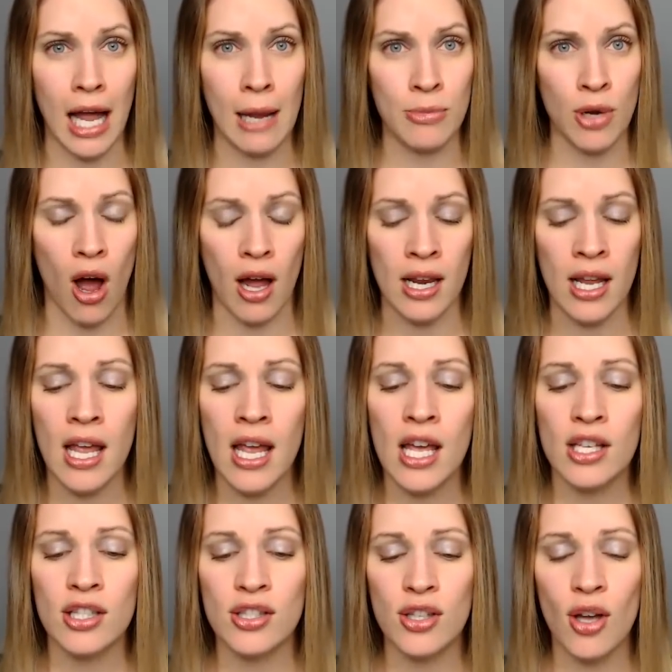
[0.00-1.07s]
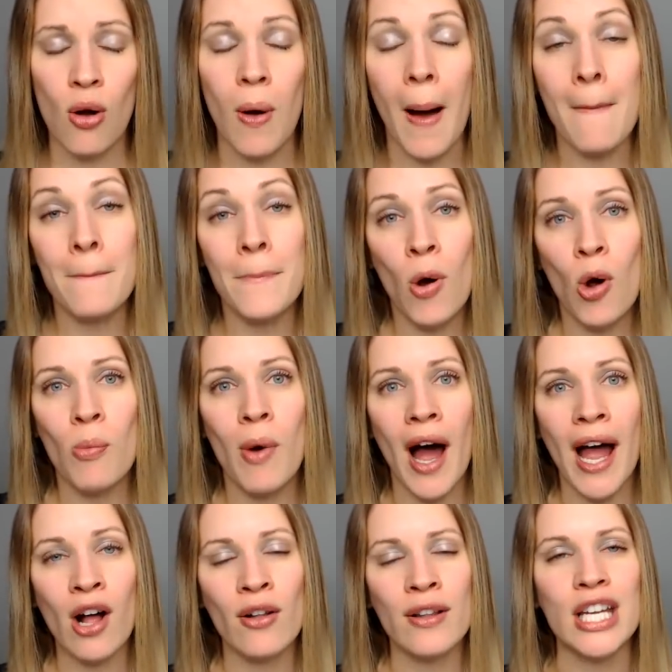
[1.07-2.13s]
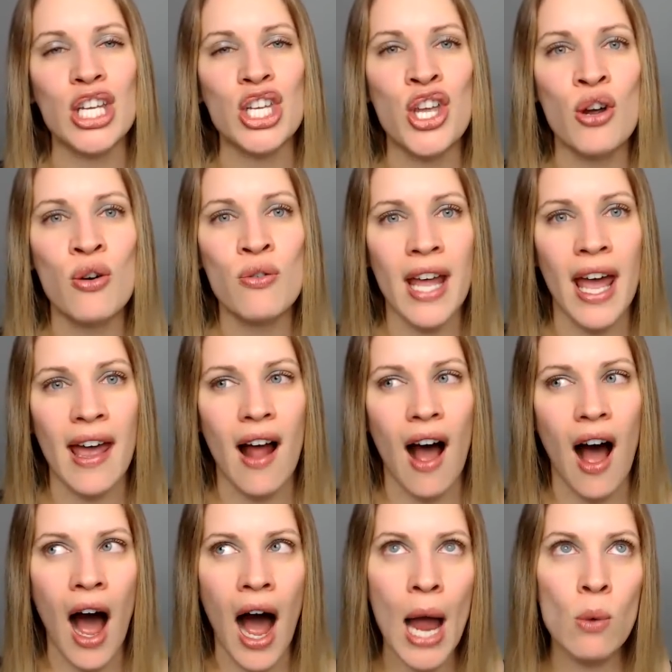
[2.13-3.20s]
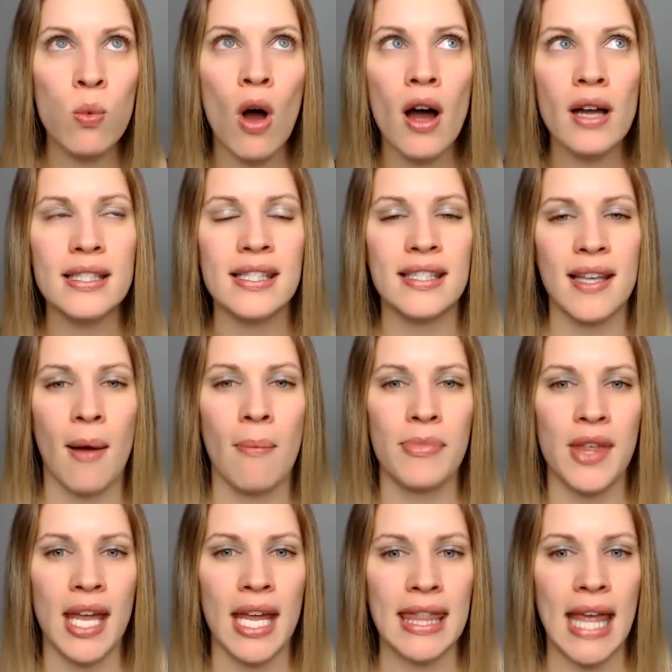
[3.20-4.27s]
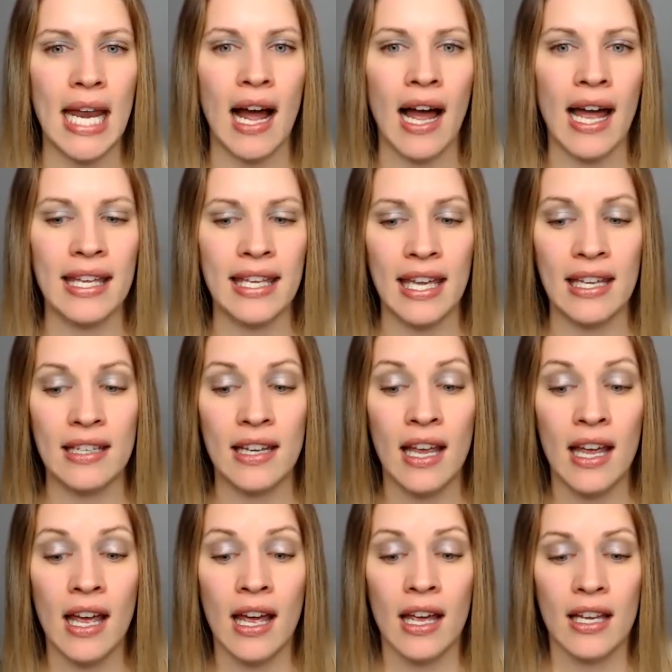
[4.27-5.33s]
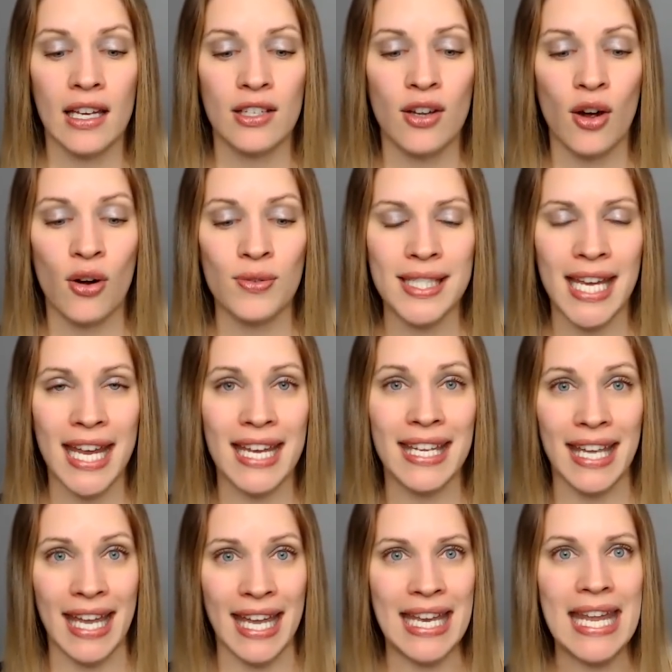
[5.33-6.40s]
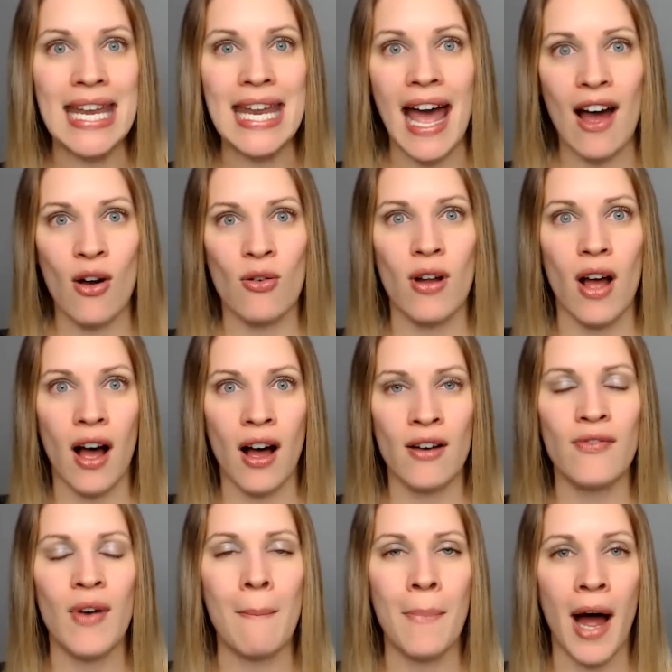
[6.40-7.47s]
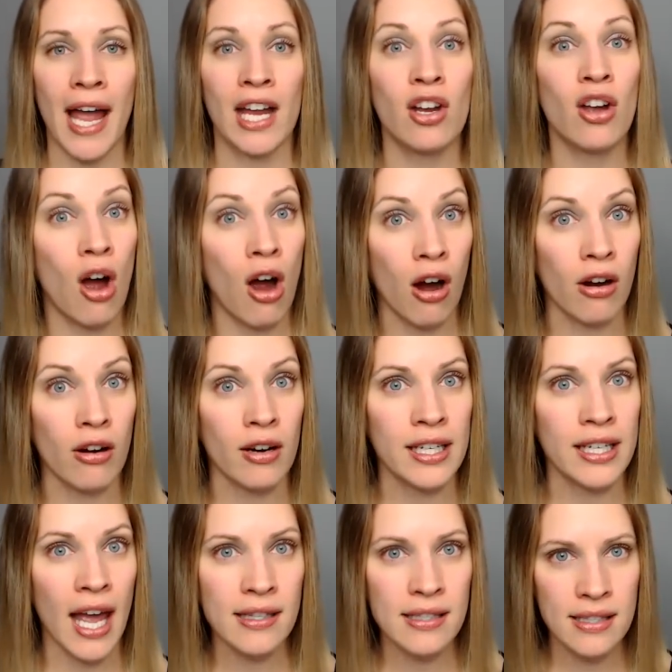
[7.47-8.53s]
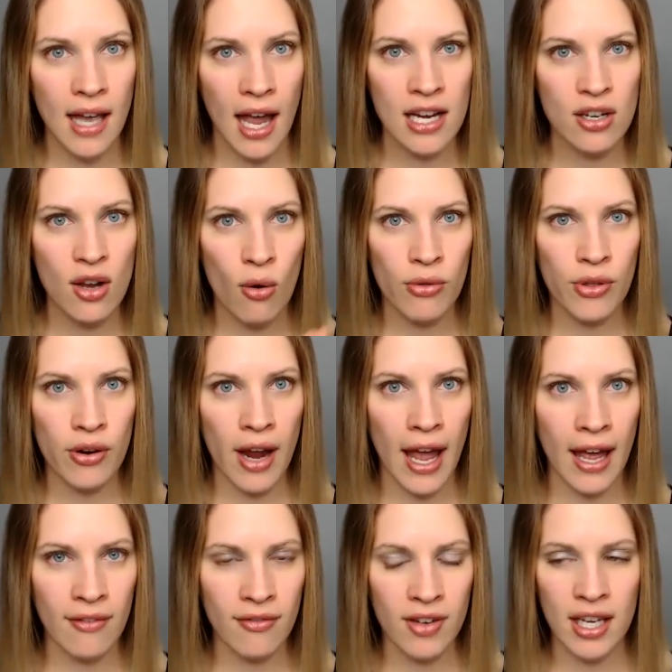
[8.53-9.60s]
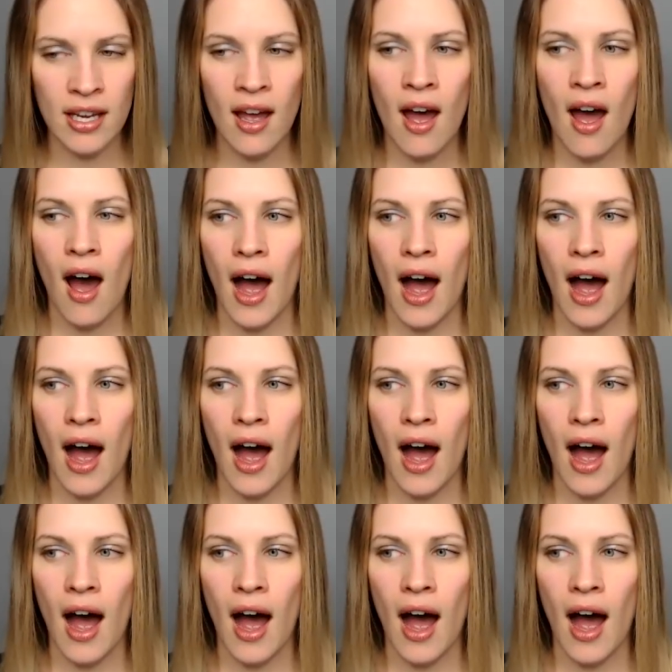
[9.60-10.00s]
I'm not. So a mobile unit, I want something that I can, you know, take in and out of my car. Yes, I know they're heavy.